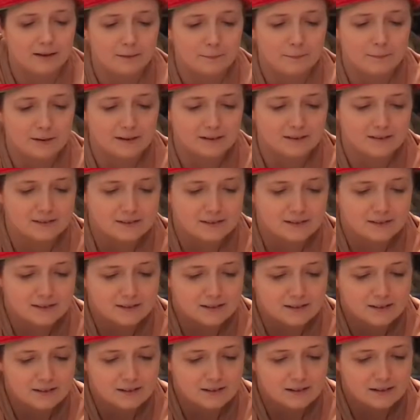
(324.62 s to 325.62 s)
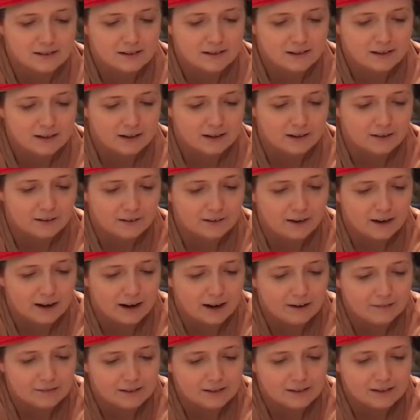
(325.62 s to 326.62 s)
of boxes and you're not
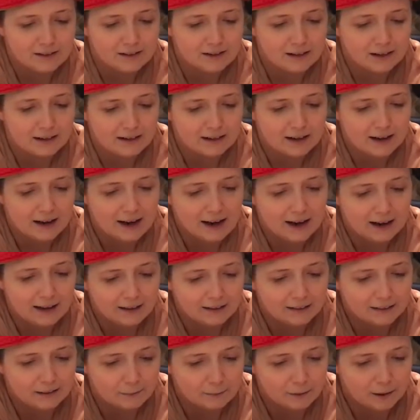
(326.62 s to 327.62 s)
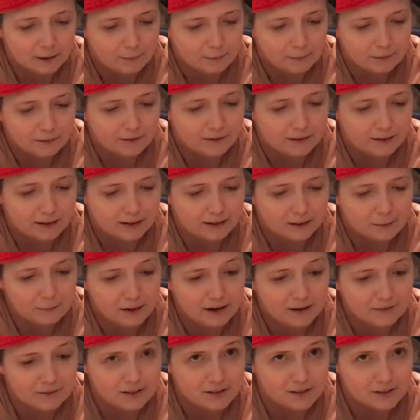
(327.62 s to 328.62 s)
having to like hack at the paper like I'm
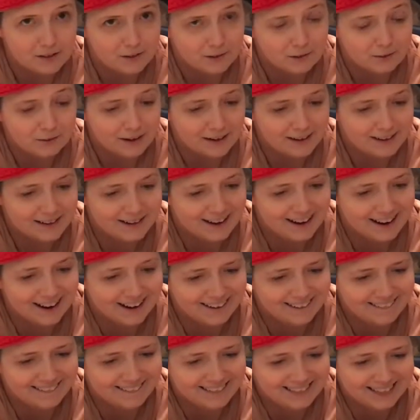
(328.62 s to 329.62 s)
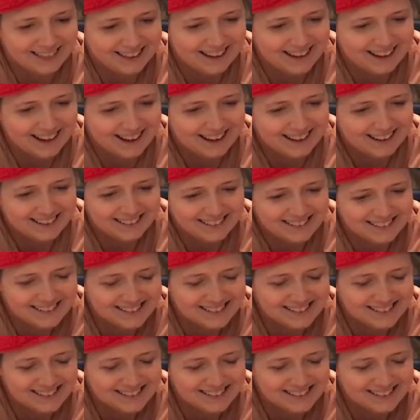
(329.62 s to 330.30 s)
having to do right now at the end.